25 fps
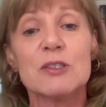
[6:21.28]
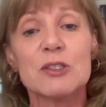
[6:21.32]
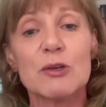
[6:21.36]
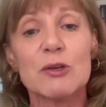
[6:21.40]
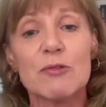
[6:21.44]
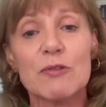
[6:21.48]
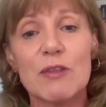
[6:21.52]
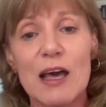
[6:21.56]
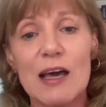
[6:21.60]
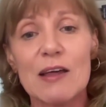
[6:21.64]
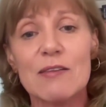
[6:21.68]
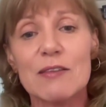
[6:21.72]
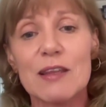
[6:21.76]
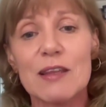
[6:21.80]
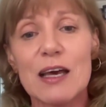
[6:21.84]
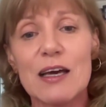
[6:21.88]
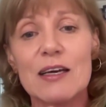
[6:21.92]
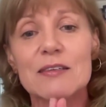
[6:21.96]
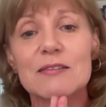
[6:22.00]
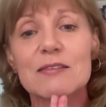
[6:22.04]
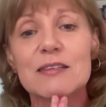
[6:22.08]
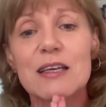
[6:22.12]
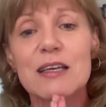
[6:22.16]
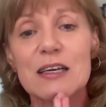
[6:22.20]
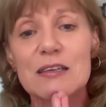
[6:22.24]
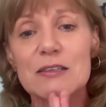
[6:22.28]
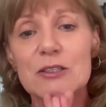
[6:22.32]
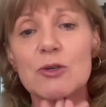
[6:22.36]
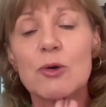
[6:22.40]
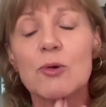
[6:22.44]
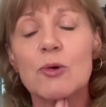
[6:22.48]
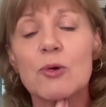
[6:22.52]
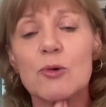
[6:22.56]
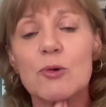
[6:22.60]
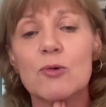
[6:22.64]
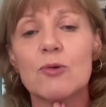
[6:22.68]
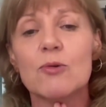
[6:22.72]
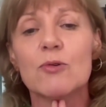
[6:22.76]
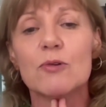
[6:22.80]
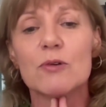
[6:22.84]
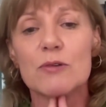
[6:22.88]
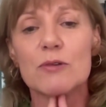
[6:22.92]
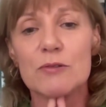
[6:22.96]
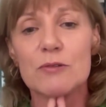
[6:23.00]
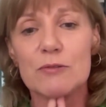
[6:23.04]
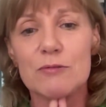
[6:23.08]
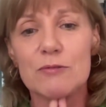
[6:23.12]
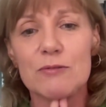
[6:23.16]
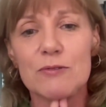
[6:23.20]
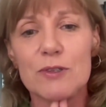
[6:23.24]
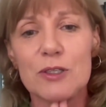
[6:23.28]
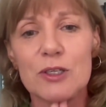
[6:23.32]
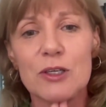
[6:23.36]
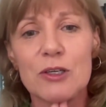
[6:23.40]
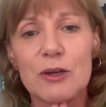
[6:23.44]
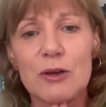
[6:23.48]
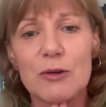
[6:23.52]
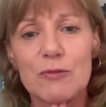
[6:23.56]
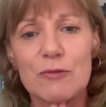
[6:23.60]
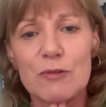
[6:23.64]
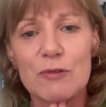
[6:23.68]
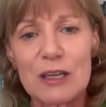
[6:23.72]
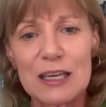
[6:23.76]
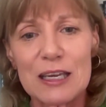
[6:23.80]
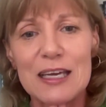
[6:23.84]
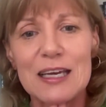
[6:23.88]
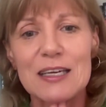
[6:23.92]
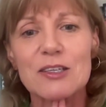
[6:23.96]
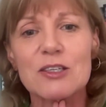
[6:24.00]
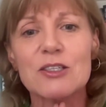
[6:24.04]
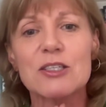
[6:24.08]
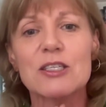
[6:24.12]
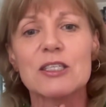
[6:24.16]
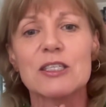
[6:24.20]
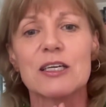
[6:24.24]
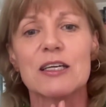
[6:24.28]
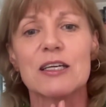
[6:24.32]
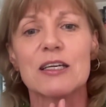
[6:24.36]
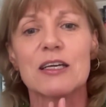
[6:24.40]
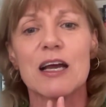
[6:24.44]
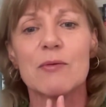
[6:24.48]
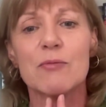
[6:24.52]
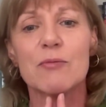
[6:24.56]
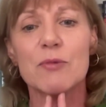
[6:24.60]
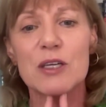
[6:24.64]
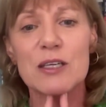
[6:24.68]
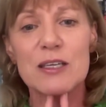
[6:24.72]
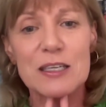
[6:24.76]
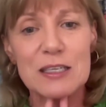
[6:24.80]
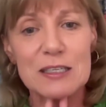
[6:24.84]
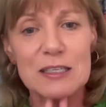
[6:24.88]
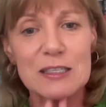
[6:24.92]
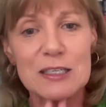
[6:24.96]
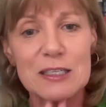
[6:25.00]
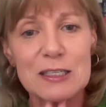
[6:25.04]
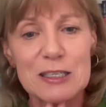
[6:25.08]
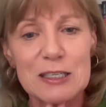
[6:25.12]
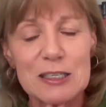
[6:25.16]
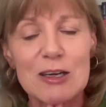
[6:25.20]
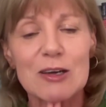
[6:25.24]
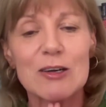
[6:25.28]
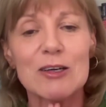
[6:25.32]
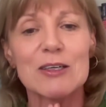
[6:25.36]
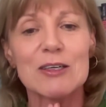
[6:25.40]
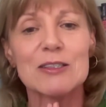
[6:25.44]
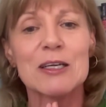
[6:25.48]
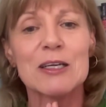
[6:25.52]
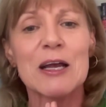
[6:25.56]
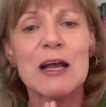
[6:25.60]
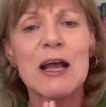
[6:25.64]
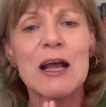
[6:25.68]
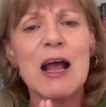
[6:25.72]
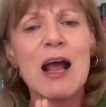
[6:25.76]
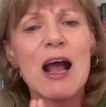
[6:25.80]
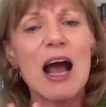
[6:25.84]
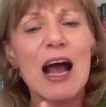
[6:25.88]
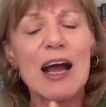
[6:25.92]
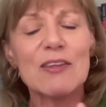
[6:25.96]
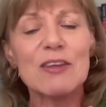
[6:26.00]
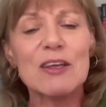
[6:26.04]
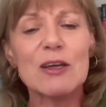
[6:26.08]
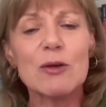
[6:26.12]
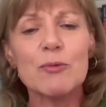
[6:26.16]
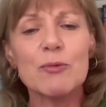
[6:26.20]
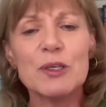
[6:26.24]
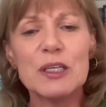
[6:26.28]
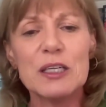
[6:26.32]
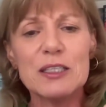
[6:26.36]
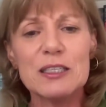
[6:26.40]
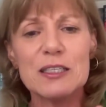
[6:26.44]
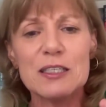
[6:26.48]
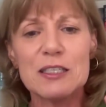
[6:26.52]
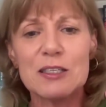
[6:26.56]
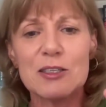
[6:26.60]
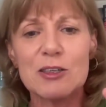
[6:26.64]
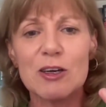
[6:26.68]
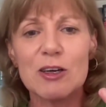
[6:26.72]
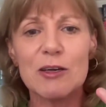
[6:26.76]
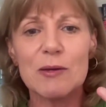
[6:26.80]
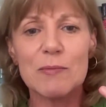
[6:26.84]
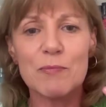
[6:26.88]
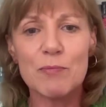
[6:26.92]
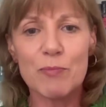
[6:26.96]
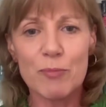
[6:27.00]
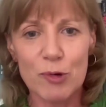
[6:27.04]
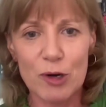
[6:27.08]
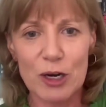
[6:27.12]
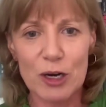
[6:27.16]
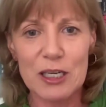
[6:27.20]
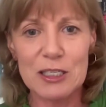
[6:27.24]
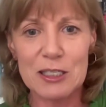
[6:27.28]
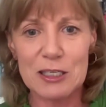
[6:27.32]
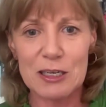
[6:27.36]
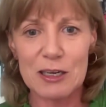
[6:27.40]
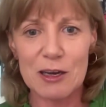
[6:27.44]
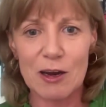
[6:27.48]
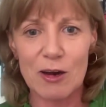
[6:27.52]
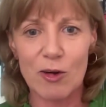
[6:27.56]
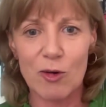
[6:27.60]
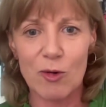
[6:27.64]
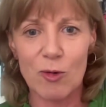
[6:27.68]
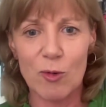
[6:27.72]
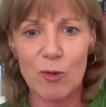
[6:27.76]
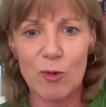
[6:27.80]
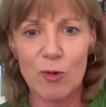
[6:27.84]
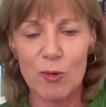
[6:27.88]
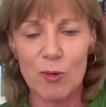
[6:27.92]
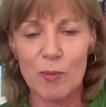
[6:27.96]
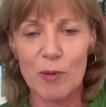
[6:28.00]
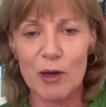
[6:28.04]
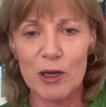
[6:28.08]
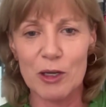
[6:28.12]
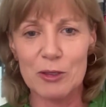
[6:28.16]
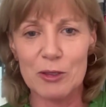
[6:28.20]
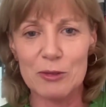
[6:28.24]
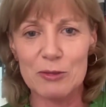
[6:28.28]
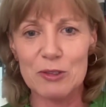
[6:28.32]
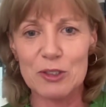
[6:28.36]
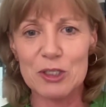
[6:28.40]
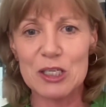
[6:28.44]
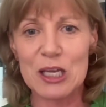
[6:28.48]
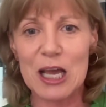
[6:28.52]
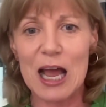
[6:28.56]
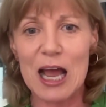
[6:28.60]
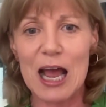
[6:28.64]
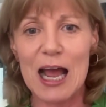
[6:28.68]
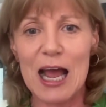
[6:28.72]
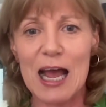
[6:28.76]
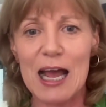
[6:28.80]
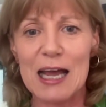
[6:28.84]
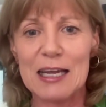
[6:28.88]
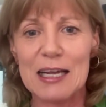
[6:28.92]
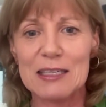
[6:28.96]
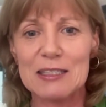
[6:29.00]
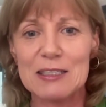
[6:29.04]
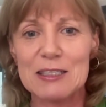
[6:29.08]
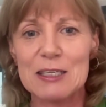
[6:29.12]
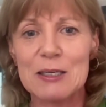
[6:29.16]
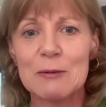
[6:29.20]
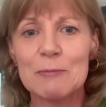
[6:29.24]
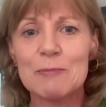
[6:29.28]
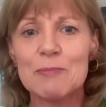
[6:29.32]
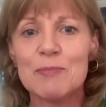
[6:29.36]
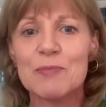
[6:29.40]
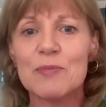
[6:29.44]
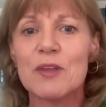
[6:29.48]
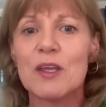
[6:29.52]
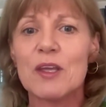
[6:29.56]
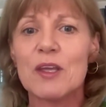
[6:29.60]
So that's all, really interesting. And we need to start, I think we need to start embracing our hormones and